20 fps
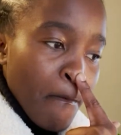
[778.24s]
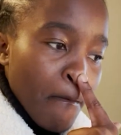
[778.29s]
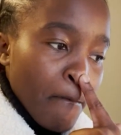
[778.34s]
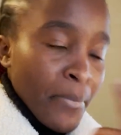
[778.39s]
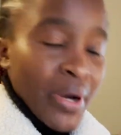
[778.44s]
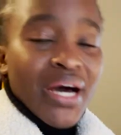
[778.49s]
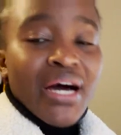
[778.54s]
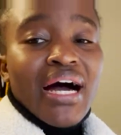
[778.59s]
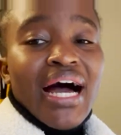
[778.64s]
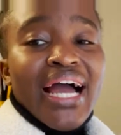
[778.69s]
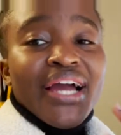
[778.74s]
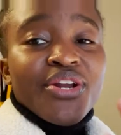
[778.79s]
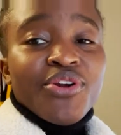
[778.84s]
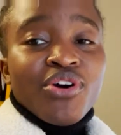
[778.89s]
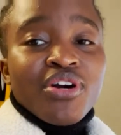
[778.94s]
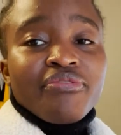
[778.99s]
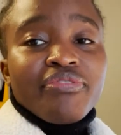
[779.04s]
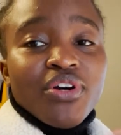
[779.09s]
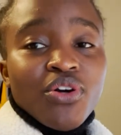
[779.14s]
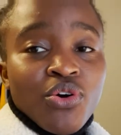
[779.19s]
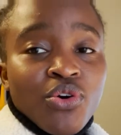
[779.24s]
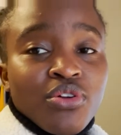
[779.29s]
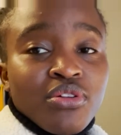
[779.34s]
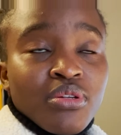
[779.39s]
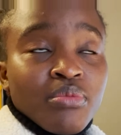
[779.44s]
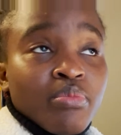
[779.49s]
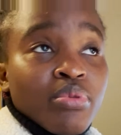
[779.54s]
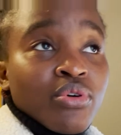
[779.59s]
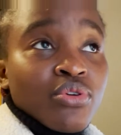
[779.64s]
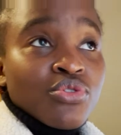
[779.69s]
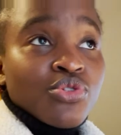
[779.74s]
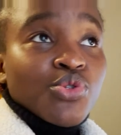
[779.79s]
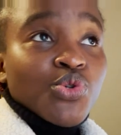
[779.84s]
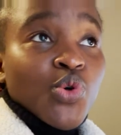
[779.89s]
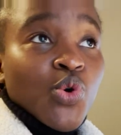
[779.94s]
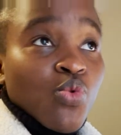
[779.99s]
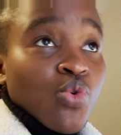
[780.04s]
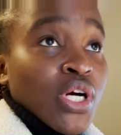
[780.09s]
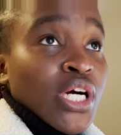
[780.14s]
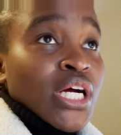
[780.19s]
But I know if I go to the
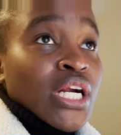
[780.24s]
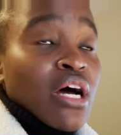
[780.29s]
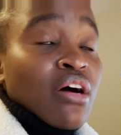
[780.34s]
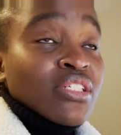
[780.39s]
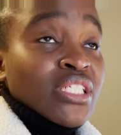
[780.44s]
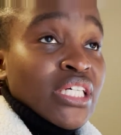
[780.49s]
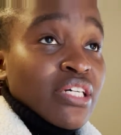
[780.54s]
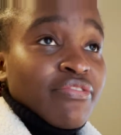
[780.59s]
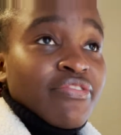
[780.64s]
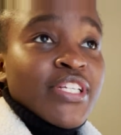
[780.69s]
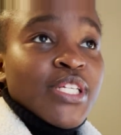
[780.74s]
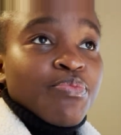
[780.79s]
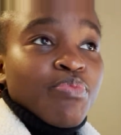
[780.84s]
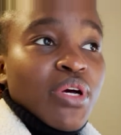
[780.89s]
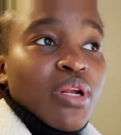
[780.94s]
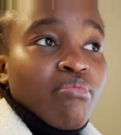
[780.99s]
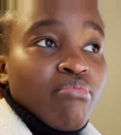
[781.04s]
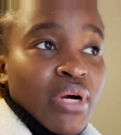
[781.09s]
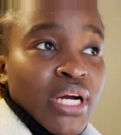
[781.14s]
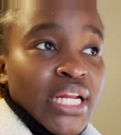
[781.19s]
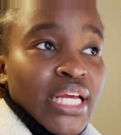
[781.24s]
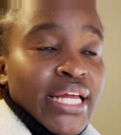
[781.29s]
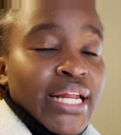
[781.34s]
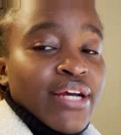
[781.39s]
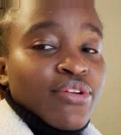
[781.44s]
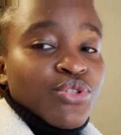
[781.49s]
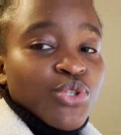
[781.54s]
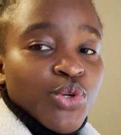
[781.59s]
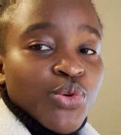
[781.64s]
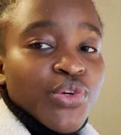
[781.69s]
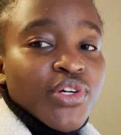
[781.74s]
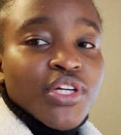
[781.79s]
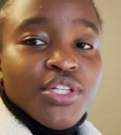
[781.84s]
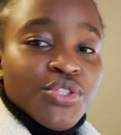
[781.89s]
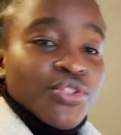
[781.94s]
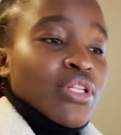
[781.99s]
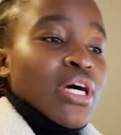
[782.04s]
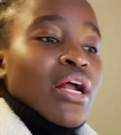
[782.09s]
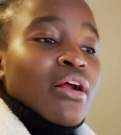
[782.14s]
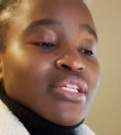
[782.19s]
bookstore, one, I'll definitely spend money, and I don't want to
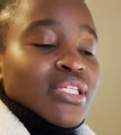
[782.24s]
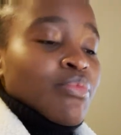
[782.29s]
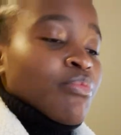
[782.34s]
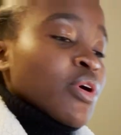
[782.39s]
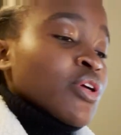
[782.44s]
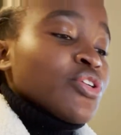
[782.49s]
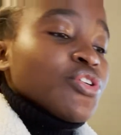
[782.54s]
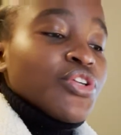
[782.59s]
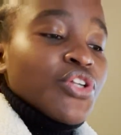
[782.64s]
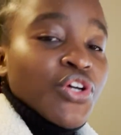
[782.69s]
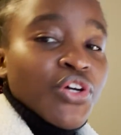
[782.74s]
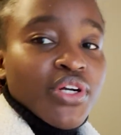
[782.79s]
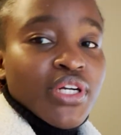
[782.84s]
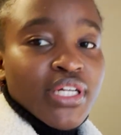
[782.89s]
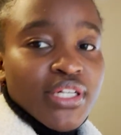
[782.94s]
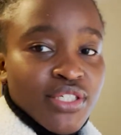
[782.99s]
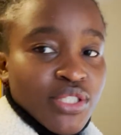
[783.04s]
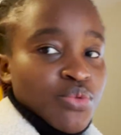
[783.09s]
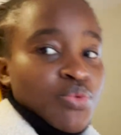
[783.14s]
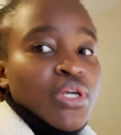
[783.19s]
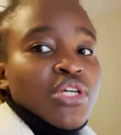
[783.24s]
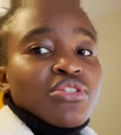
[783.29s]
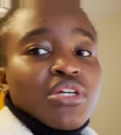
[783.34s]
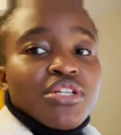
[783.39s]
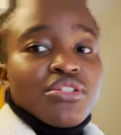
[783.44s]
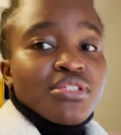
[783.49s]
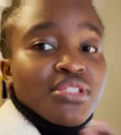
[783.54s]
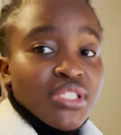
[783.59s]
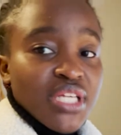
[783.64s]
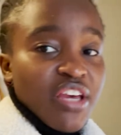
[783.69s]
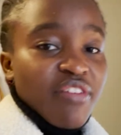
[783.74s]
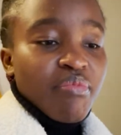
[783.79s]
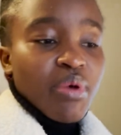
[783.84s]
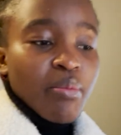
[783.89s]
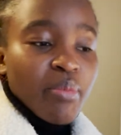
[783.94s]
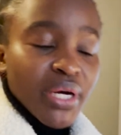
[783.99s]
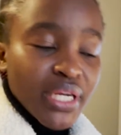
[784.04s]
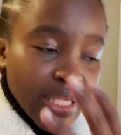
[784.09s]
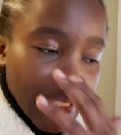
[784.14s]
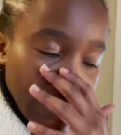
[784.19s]
do that because I'm going to New York next week, so I should save my
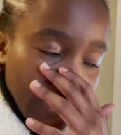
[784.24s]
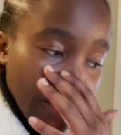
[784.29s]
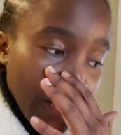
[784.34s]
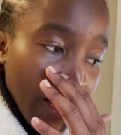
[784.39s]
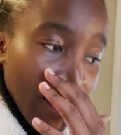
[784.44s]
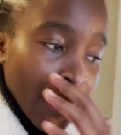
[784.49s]
money.